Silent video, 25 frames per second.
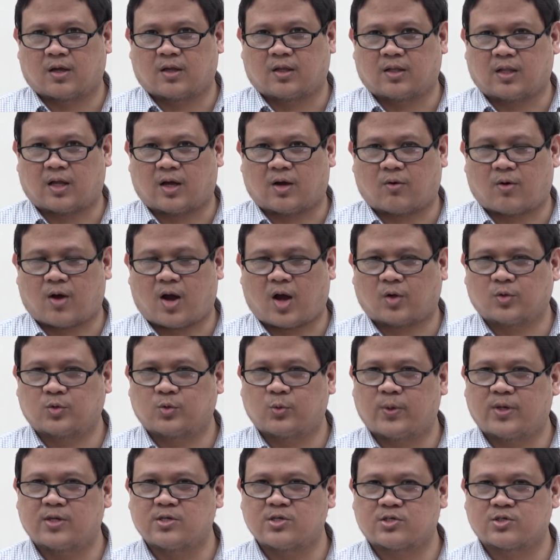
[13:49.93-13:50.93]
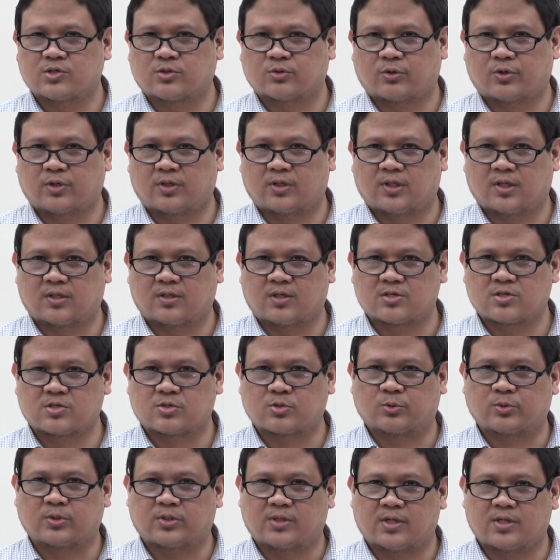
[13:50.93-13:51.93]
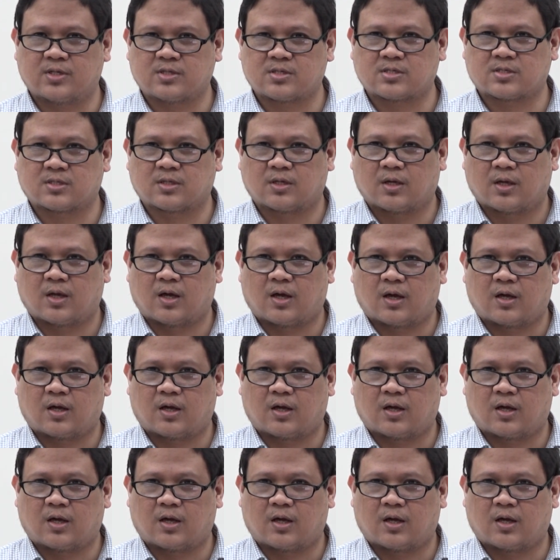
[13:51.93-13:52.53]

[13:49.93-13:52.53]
Now, how do we ensure that the students